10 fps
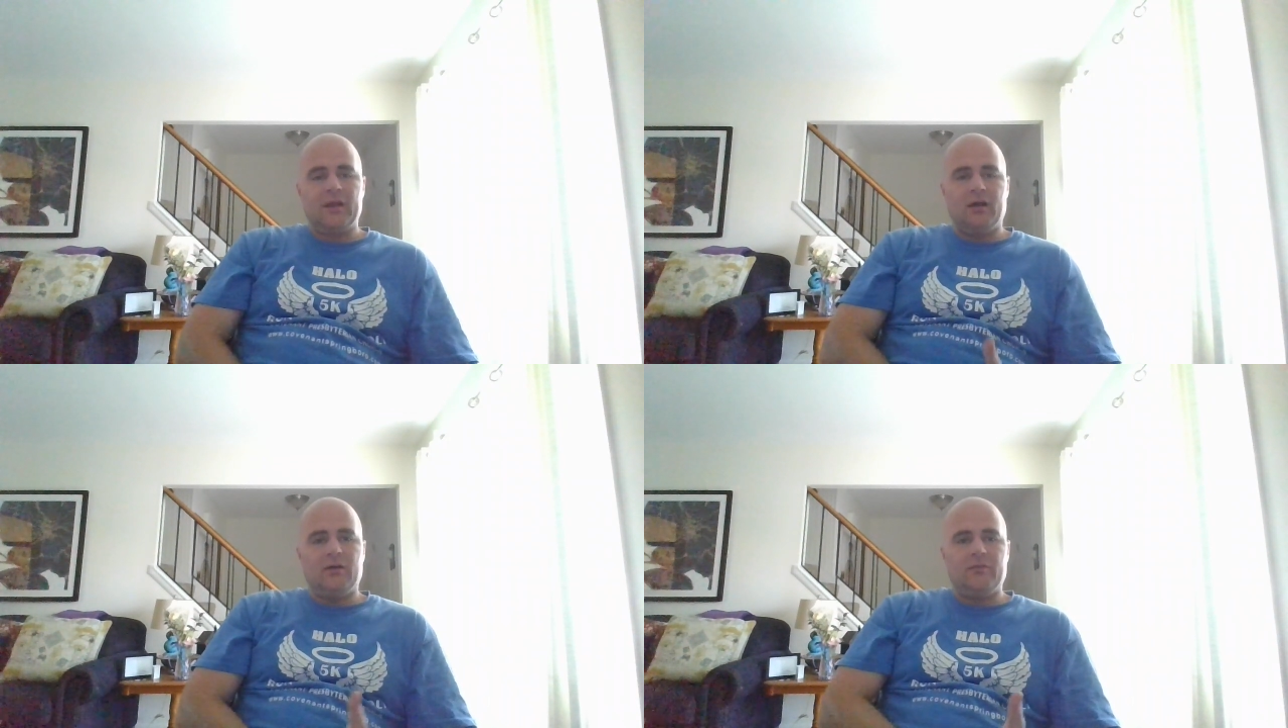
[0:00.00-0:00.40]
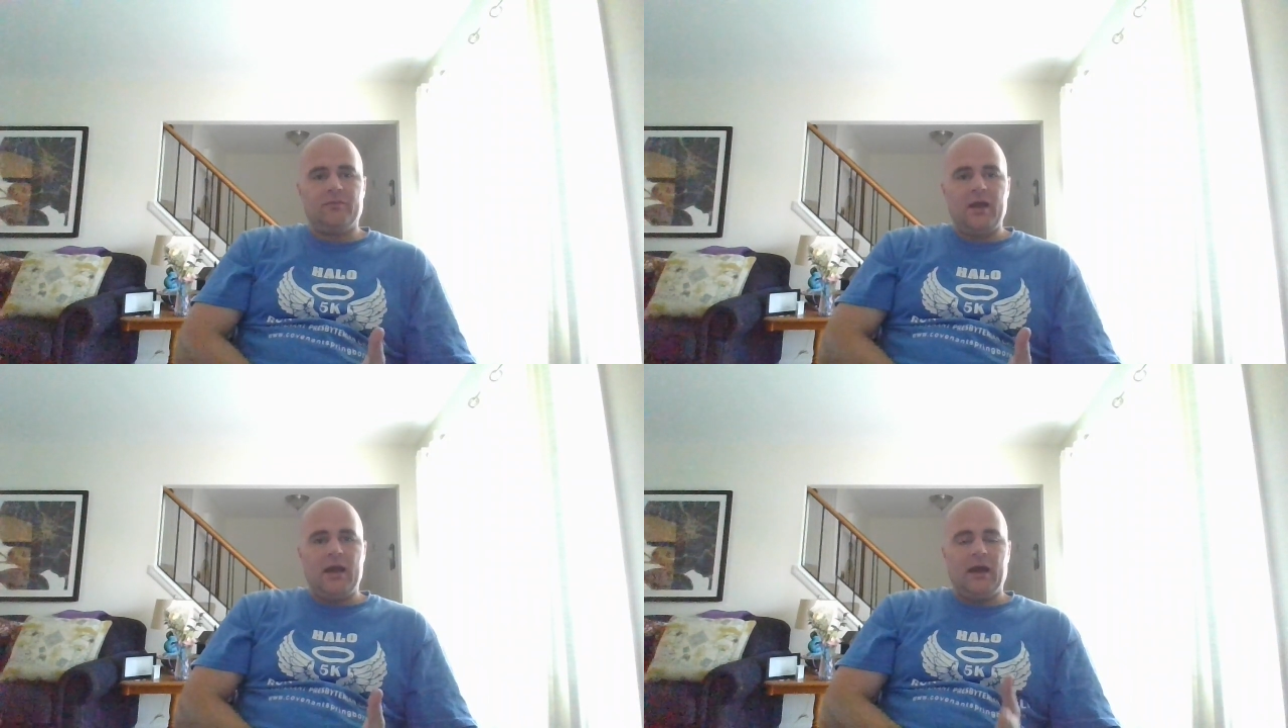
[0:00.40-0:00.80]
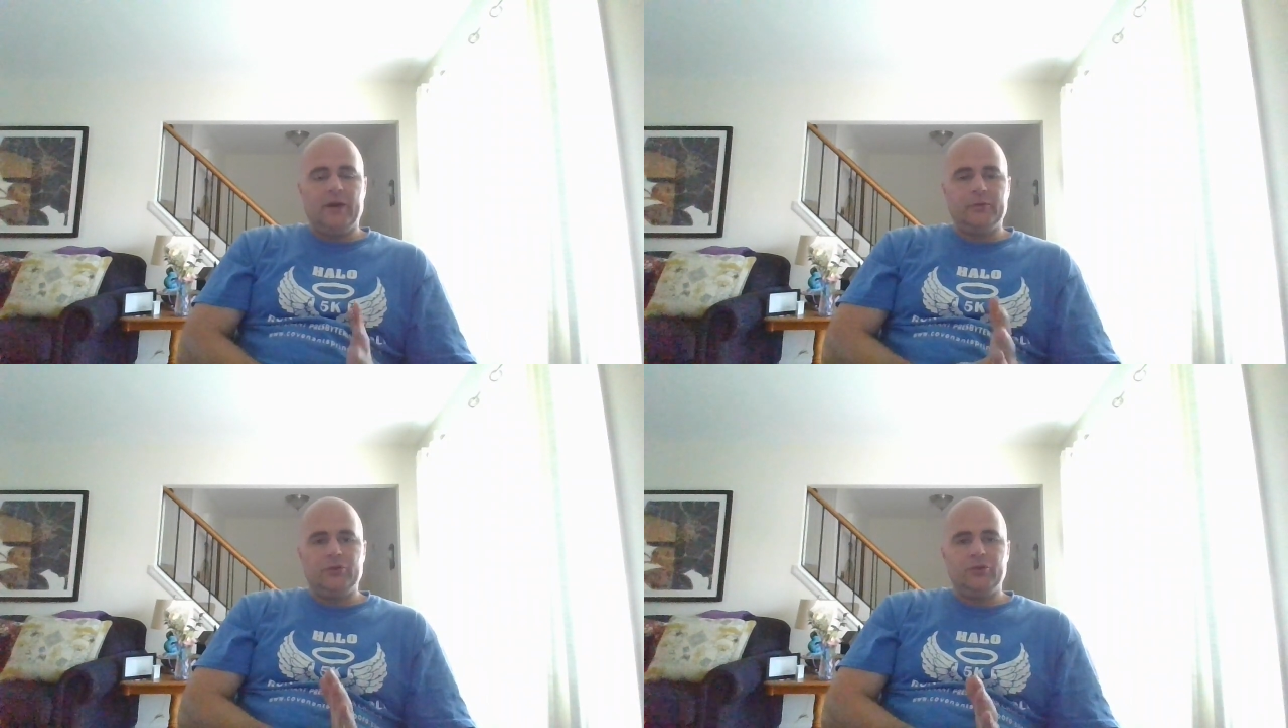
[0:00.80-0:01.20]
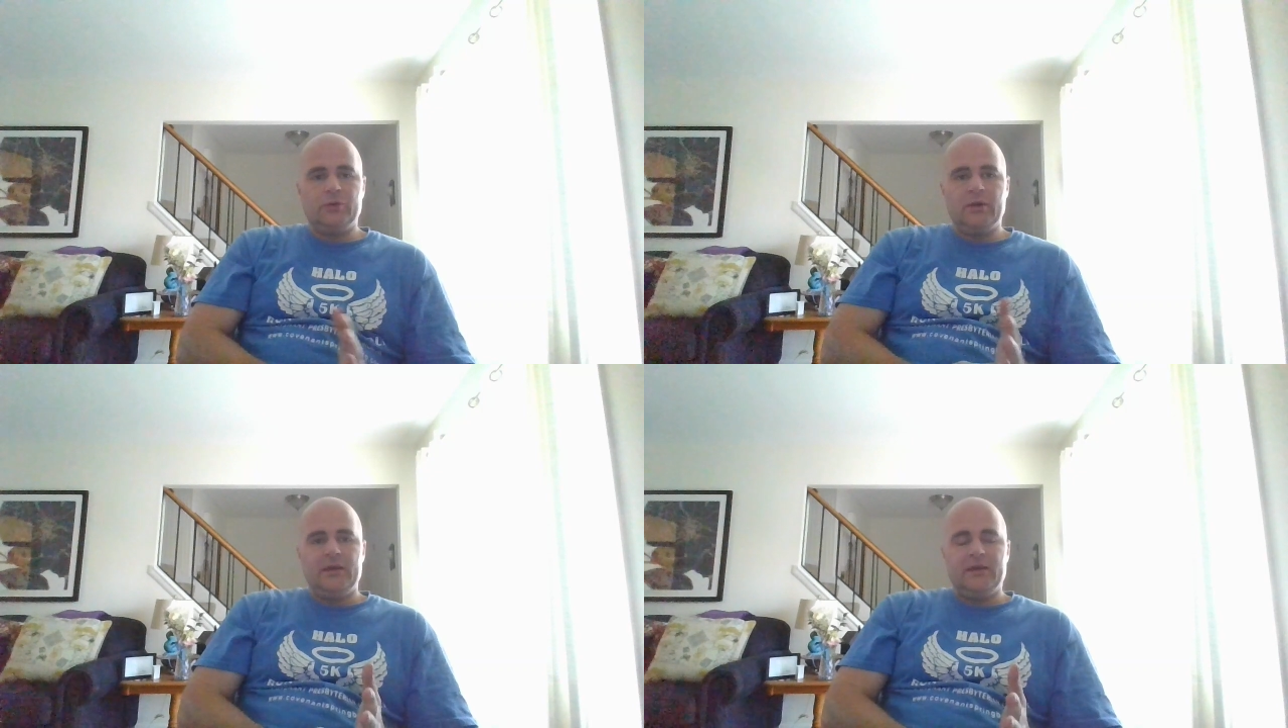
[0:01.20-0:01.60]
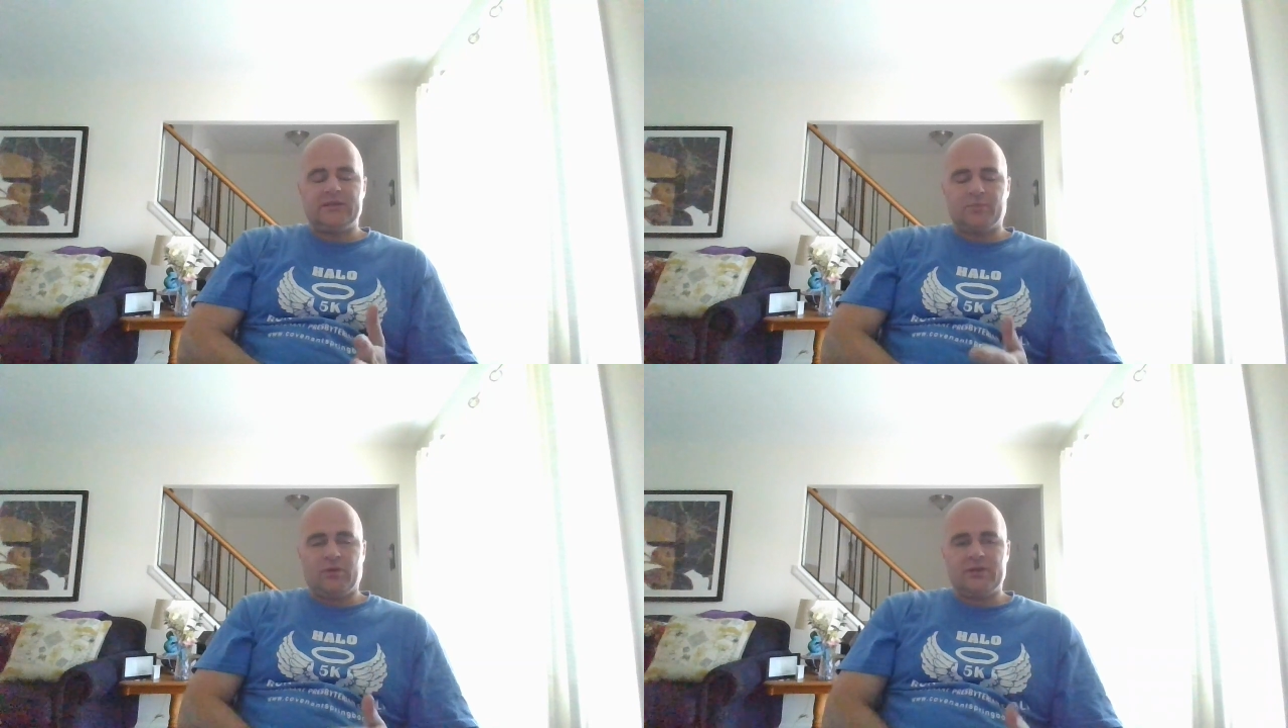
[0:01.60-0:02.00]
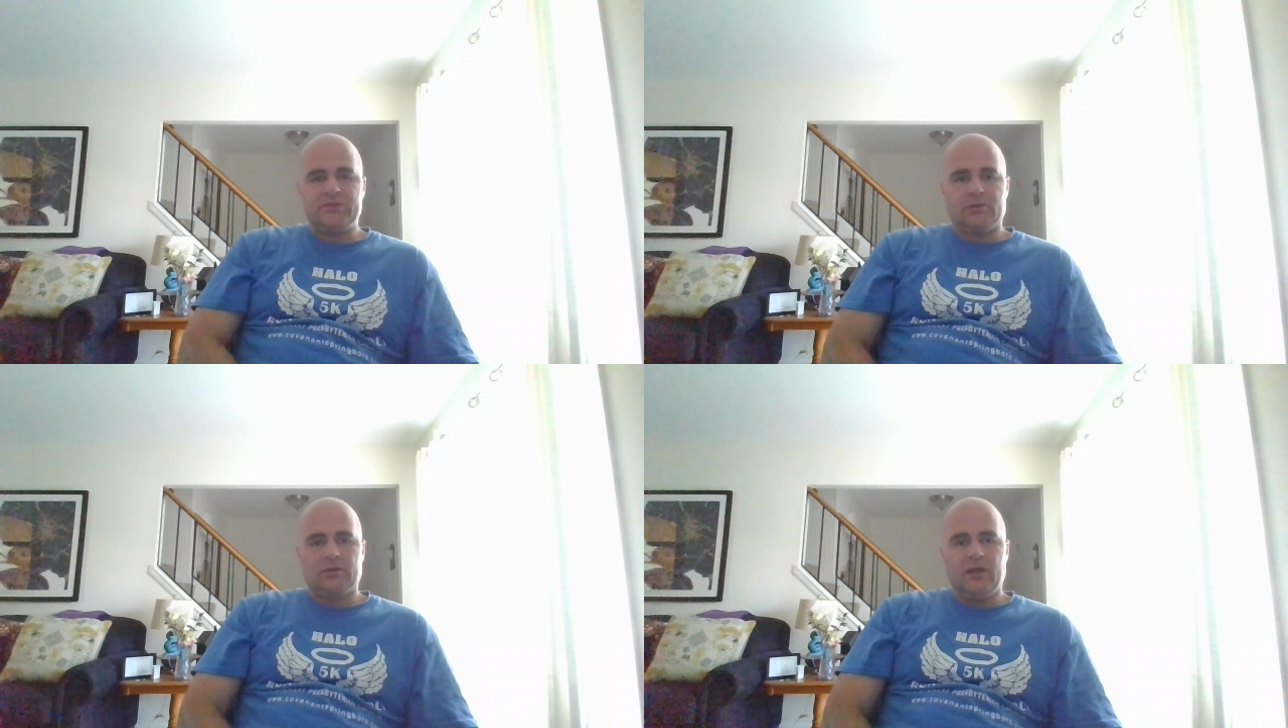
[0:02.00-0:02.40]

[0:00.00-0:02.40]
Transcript: of how to express your